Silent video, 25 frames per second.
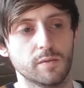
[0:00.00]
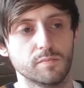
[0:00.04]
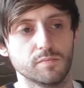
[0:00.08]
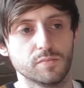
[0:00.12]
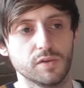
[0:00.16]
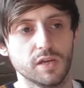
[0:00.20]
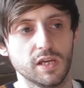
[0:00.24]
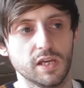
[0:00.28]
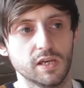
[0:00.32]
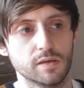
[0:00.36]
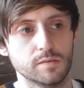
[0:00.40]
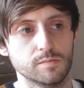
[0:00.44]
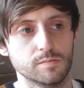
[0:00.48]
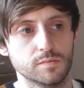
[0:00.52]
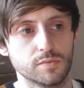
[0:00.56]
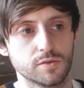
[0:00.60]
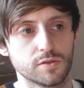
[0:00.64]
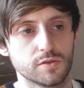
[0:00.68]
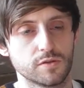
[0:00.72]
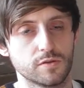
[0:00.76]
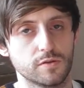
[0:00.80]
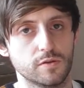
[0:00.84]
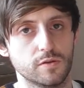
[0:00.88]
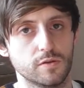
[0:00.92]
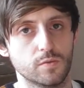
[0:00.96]

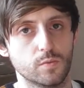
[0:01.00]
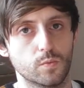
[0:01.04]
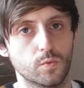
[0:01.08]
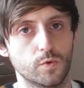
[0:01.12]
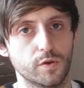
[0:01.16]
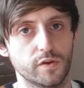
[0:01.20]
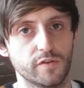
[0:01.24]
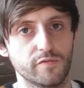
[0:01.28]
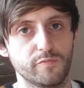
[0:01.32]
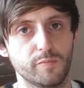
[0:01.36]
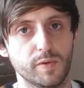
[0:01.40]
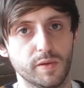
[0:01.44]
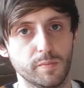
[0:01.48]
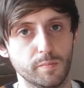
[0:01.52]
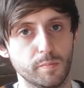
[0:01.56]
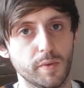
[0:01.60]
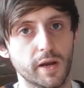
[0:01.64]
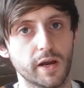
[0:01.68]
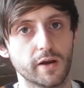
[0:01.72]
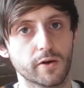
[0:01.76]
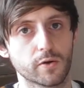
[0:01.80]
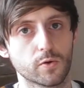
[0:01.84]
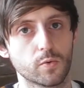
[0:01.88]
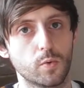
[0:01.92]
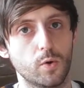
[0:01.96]
games would have been
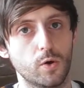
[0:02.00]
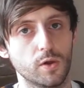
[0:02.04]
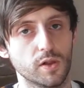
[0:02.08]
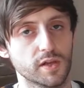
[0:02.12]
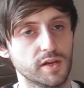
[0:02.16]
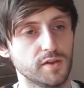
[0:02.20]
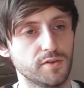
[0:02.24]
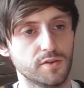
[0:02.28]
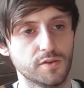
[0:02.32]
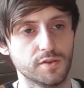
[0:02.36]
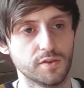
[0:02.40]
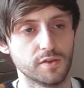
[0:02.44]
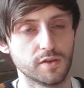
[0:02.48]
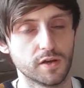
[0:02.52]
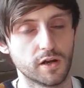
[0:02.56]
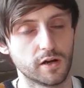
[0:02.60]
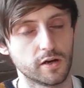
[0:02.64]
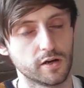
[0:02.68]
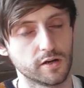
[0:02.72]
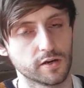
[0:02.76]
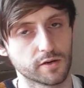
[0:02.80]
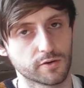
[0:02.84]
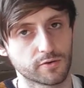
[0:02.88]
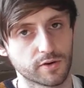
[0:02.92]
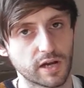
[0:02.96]
better quality than,
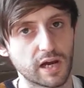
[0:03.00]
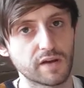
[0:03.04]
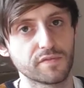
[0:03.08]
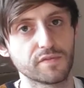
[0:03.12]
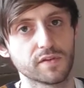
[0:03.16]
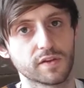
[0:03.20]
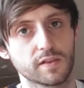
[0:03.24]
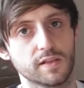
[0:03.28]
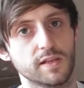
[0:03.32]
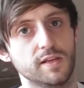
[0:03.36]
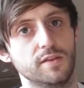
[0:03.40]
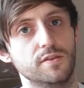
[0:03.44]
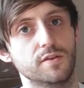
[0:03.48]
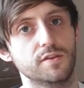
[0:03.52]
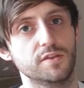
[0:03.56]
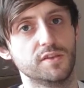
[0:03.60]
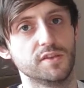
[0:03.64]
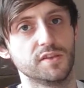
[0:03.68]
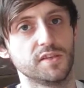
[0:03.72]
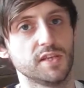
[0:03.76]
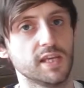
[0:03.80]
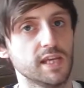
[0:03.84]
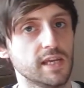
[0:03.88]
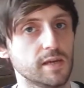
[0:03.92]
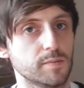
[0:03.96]
or graphically, than the
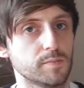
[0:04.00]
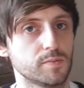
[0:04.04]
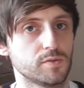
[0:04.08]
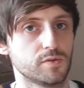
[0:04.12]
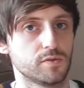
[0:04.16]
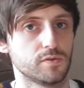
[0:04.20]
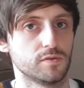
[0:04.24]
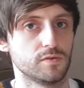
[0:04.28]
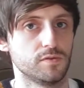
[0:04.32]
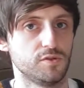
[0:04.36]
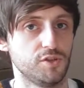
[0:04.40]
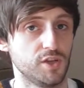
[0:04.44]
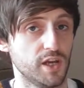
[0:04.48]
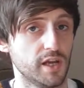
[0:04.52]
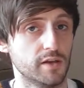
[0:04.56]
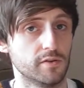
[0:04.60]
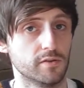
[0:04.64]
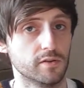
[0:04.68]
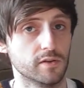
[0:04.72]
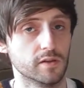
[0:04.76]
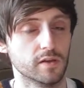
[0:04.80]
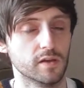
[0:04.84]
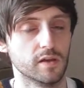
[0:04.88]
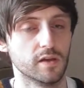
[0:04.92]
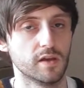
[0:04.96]
tapes
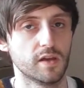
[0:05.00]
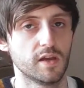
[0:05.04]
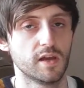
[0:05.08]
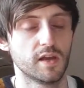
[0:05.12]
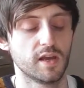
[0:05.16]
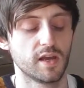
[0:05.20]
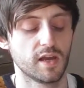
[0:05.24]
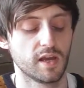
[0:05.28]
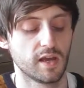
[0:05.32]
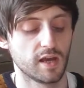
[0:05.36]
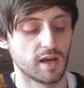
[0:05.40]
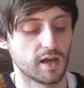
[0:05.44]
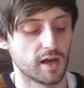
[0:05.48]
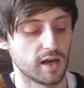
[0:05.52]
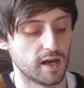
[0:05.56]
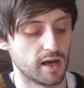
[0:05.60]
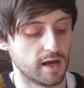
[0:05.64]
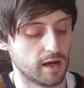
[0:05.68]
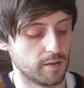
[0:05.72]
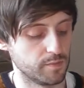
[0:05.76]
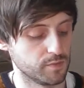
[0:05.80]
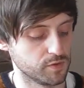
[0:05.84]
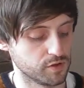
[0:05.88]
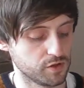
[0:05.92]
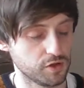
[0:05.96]
generally.
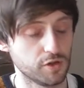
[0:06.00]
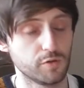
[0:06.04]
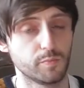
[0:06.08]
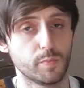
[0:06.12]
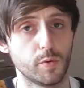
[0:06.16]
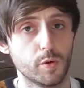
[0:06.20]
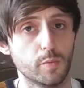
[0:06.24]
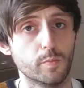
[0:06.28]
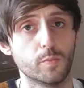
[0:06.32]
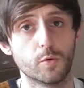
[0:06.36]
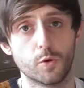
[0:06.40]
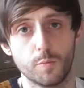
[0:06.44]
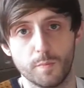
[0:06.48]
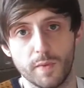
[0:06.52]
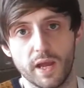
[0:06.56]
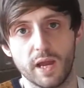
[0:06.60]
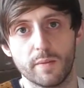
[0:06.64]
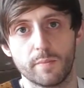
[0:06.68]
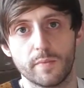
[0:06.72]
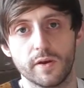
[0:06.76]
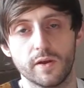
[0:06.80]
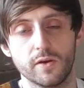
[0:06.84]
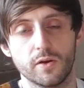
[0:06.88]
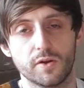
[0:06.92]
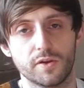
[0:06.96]
You could put more
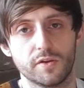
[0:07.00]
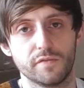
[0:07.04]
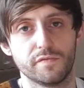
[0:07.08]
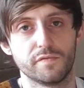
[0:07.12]
memory on a